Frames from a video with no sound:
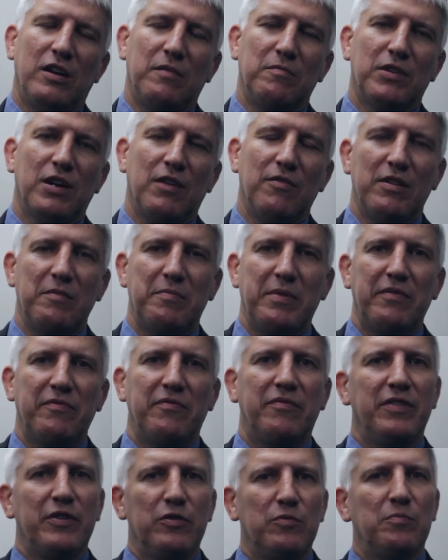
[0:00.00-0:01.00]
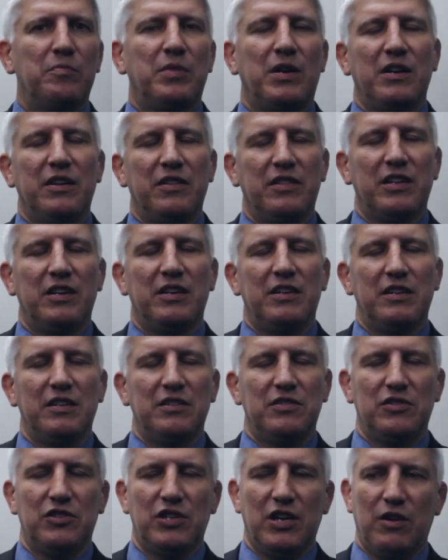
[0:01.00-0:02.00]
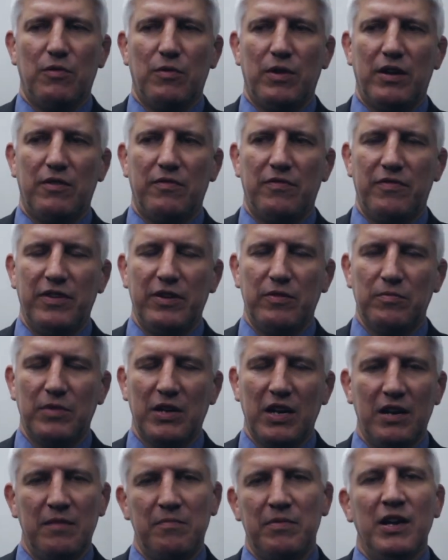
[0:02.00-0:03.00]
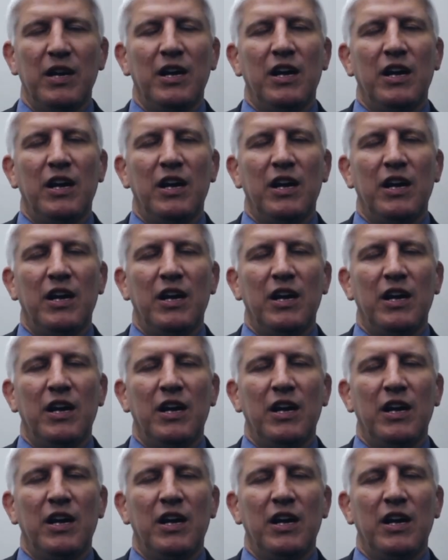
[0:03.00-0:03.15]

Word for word: I'm currently being filmed by the Cherwell Film Club.